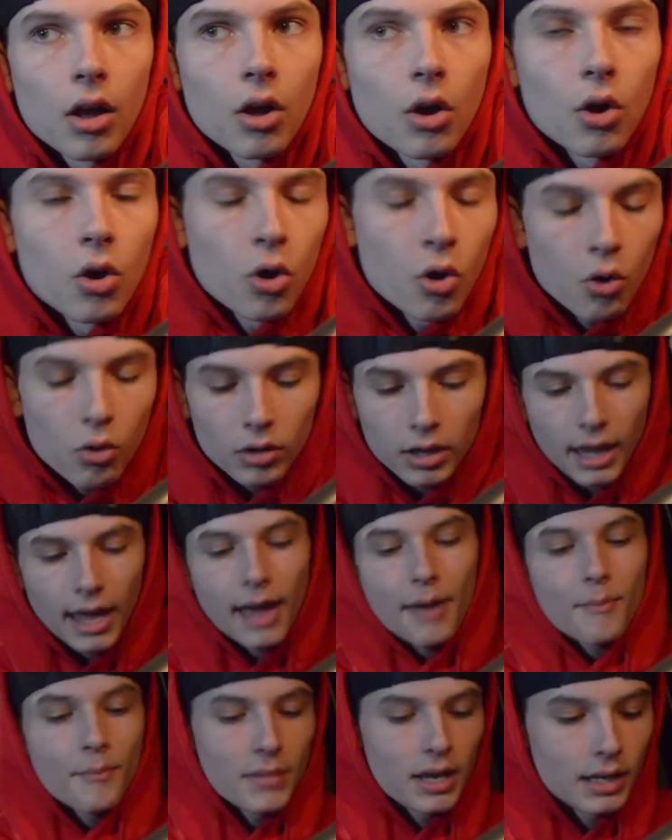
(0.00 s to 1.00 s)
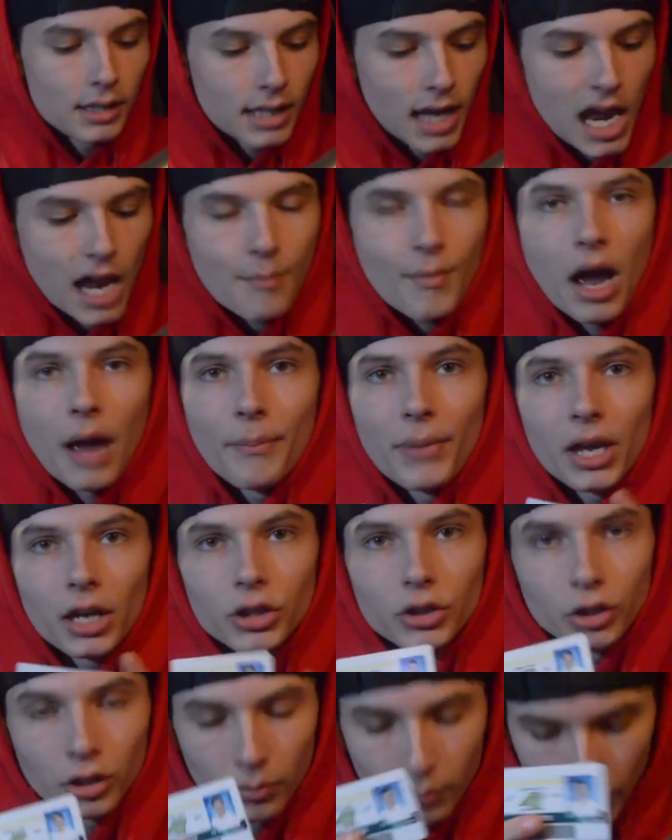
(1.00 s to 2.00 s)
Who let me take my
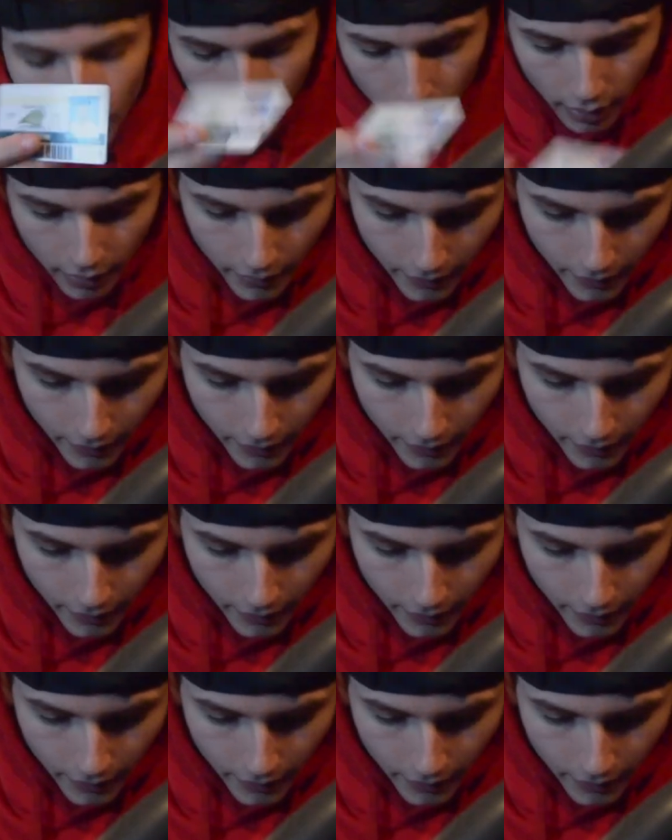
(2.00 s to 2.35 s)
picture, bro?